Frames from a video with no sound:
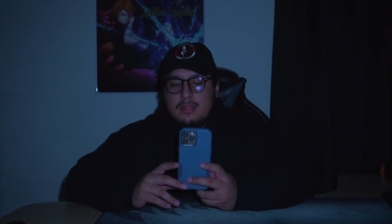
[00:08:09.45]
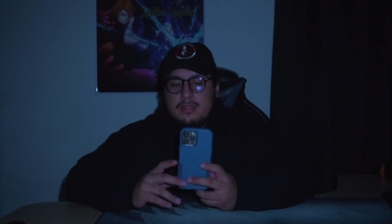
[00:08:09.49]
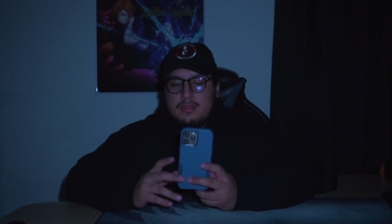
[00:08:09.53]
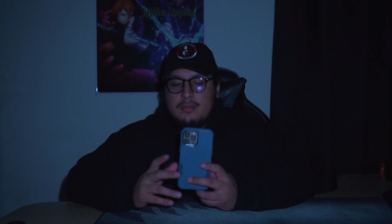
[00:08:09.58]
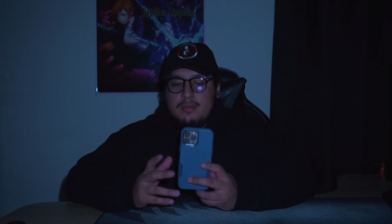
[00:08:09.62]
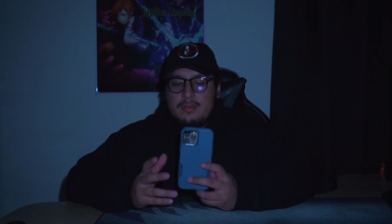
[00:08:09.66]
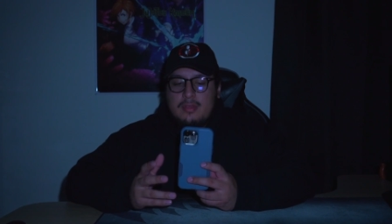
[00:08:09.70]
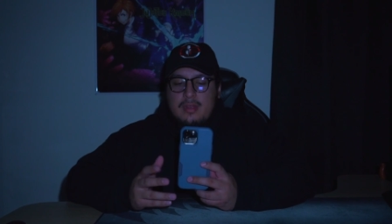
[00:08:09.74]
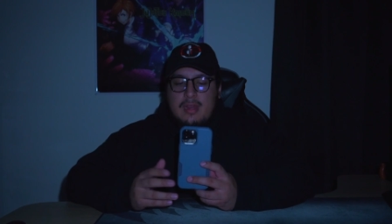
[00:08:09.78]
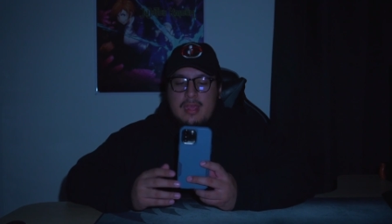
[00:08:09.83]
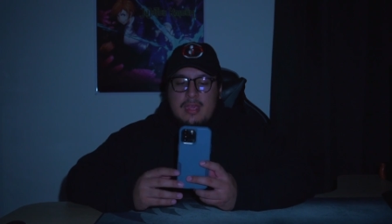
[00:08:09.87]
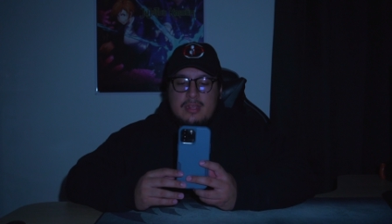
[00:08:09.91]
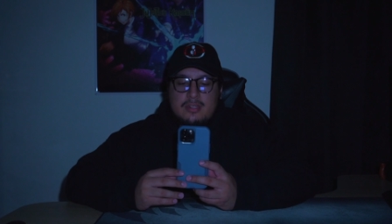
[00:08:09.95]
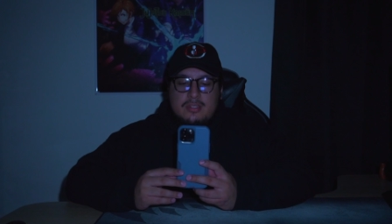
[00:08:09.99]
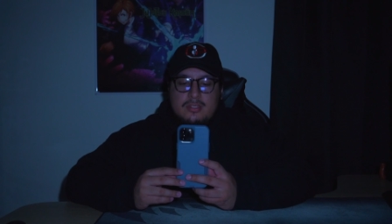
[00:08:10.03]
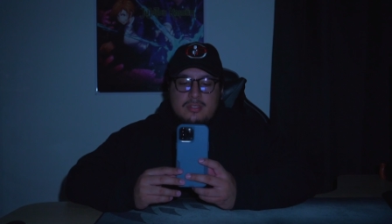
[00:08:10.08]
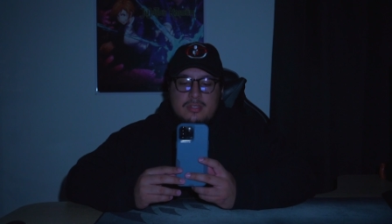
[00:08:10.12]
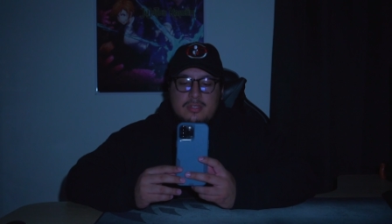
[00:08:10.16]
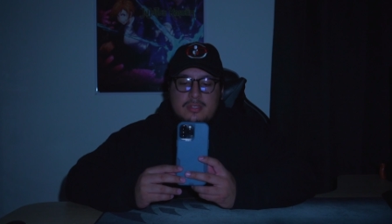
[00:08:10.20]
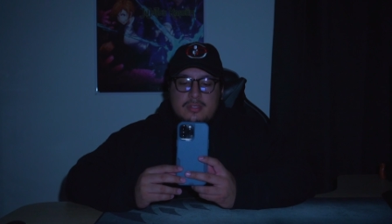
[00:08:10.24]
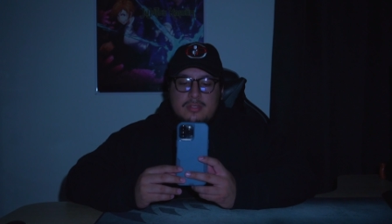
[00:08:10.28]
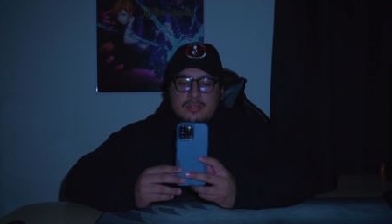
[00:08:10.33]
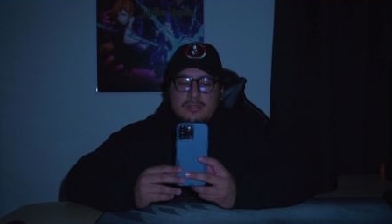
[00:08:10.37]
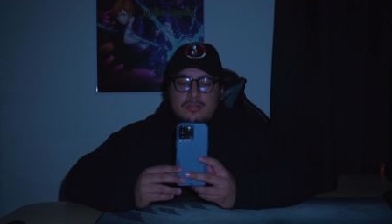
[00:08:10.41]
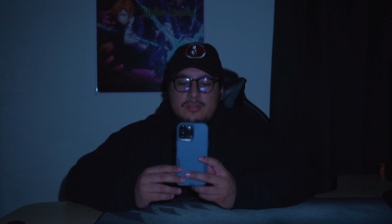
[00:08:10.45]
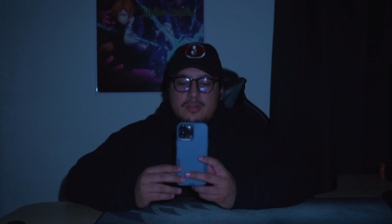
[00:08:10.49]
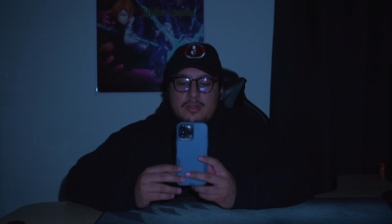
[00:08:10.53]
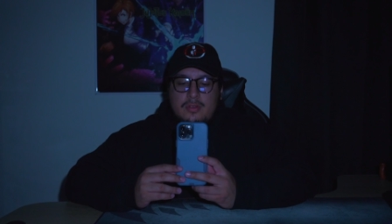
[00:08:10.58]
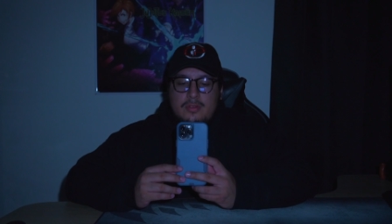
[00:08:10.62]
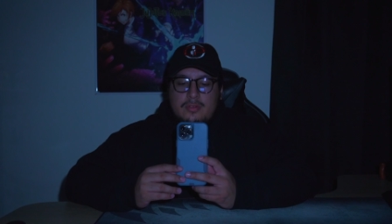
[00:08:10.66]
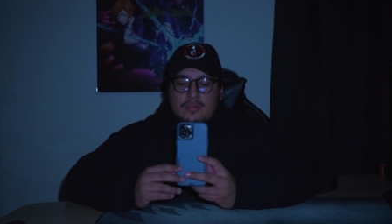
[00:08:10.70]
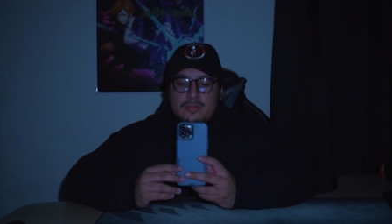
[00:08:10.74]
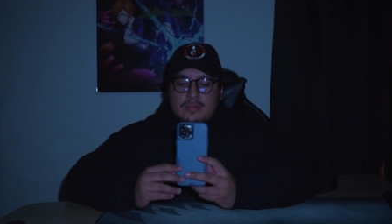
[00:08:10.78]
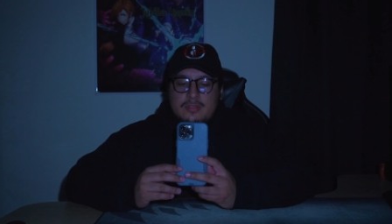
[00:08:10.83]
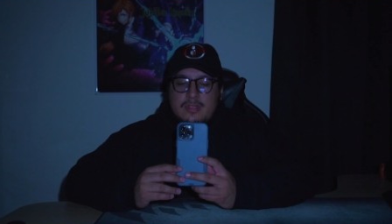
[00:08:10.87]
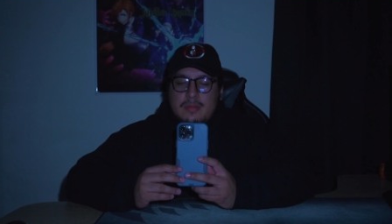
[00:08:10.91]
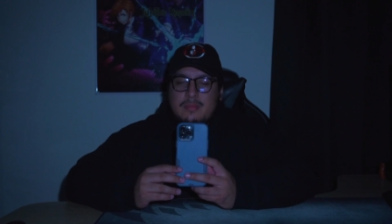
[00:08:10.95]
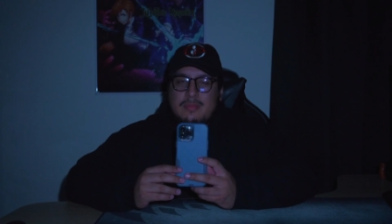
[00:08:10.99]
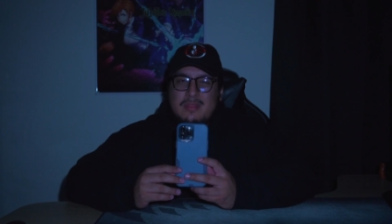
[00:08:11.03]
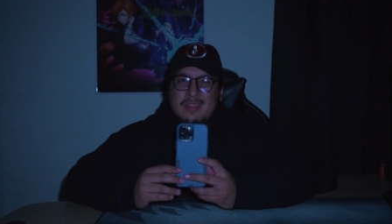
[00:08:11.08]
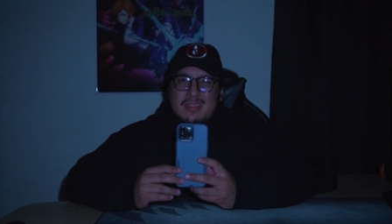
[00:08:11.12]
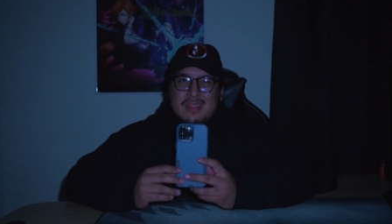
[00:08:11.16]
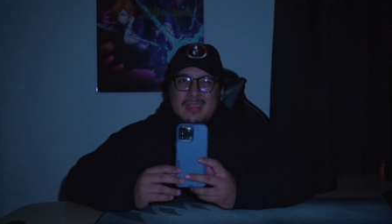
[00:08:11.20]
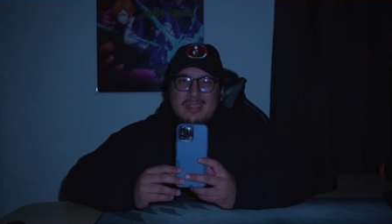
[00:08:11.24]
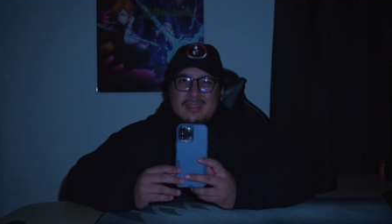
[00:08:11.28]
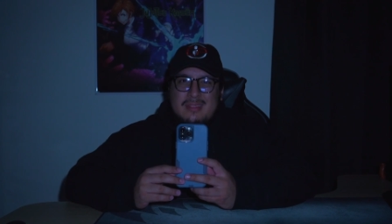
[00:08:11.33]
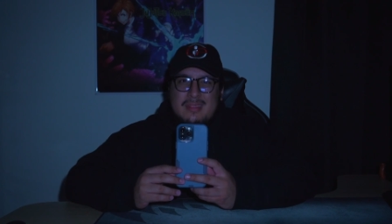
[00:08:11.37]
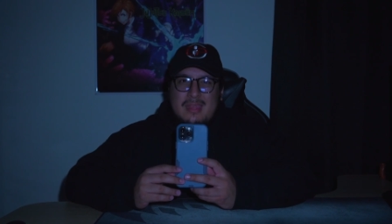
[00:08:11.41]
you can actually control something
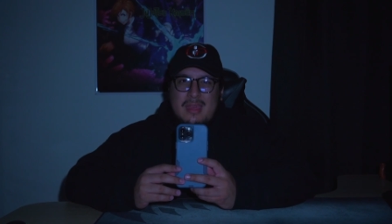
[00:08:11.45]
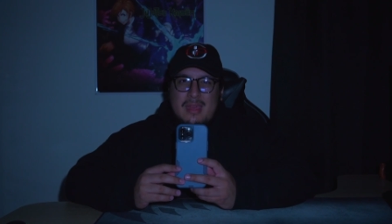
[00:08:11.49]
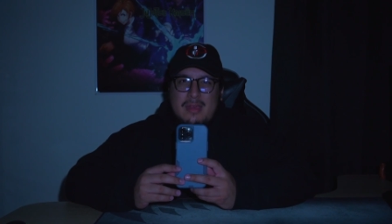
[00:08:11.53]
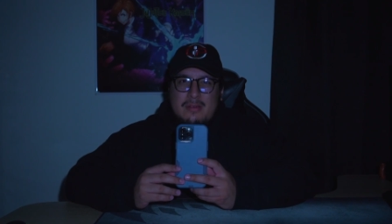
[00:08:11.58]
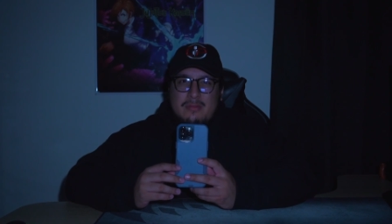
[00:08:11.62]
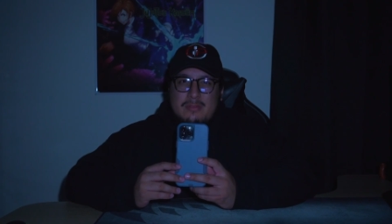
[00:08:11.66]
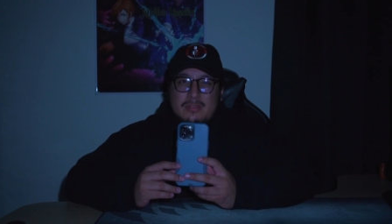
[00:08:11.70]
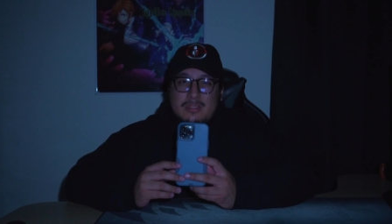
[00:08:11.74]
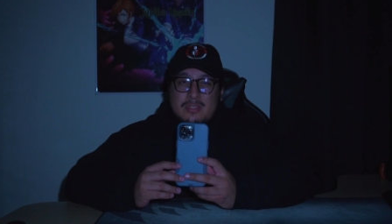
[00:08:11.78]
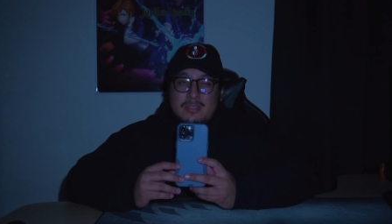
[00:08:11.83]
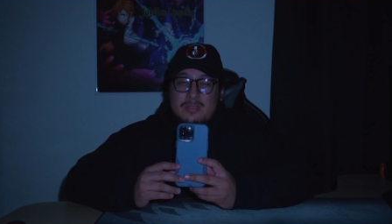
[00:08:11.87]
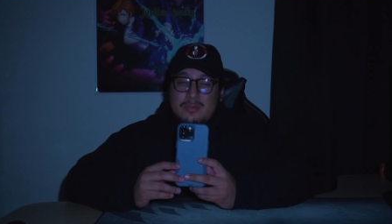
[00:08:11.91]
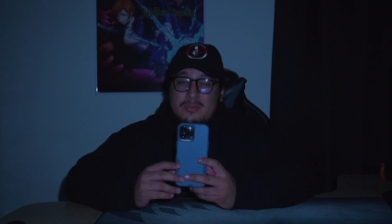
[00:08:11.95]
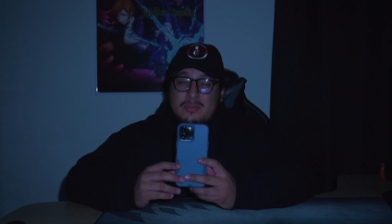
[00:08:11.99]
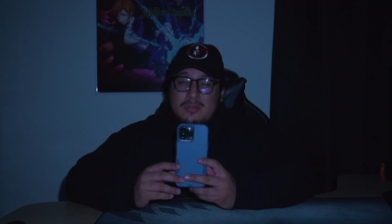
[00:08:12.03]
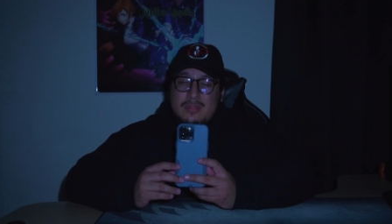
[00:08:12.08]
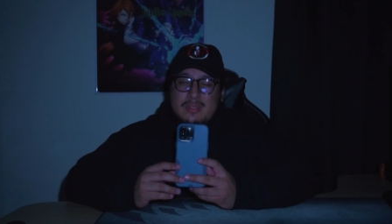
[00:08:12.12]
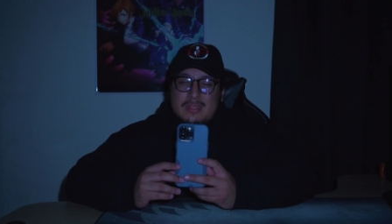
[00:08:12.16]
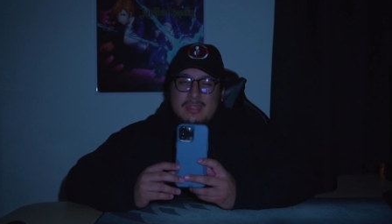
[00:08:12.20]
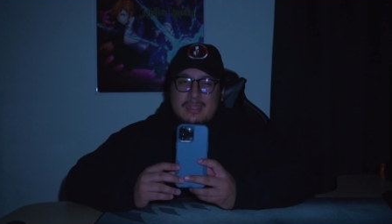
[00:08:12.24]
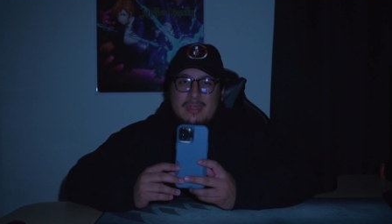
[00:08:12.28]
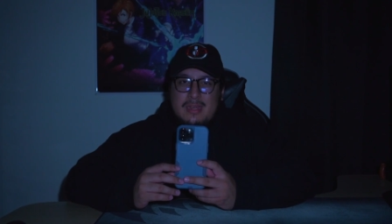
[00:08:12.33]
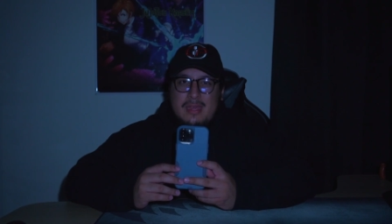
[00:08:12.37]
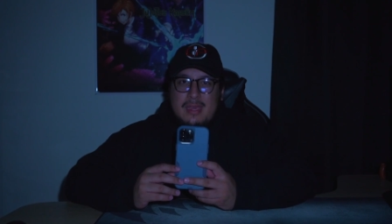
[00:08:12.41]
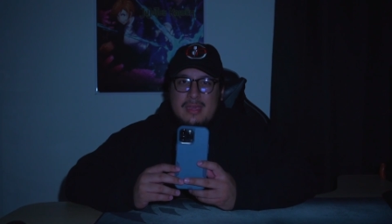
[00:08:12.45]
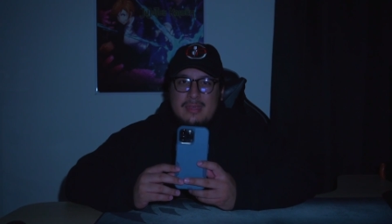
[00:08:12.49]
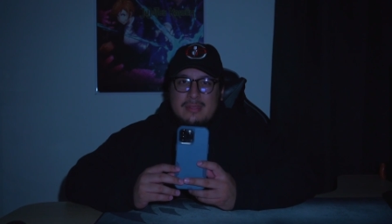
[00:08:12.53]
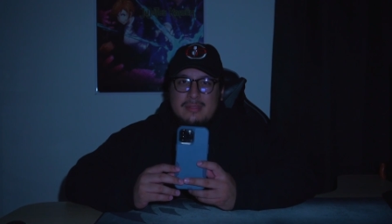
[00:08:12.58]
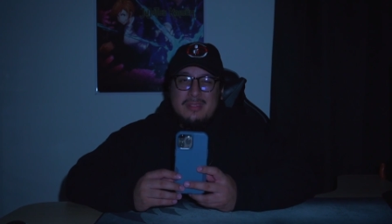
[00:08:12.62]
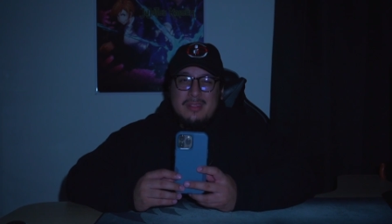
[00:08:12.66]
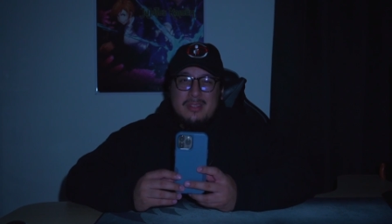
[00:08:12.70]
like that, which is really nice.